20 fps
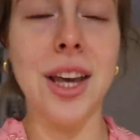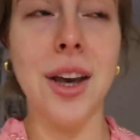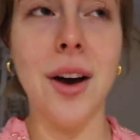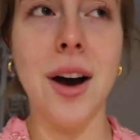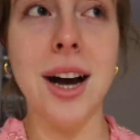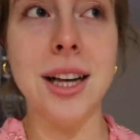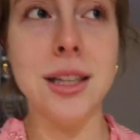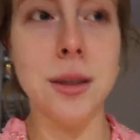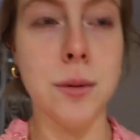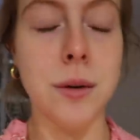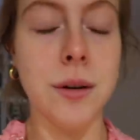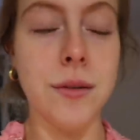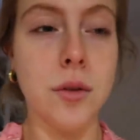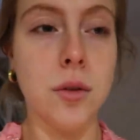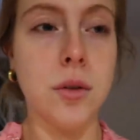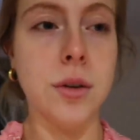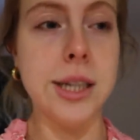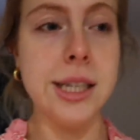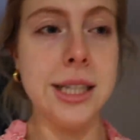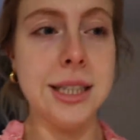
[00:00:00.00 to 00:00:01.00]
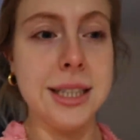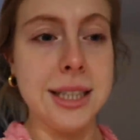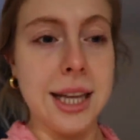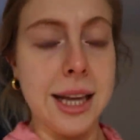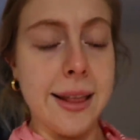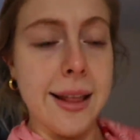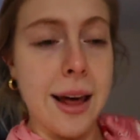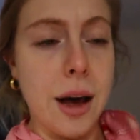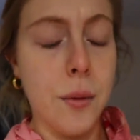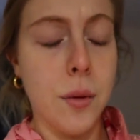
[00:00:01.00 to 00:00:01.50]
you guys would have already
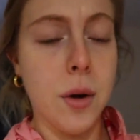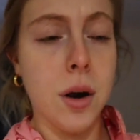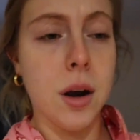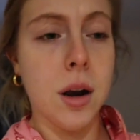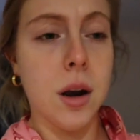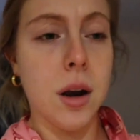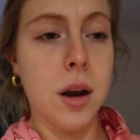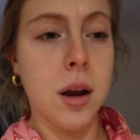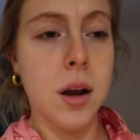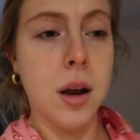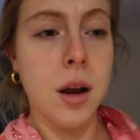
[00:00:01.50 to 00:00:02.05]
seen that one,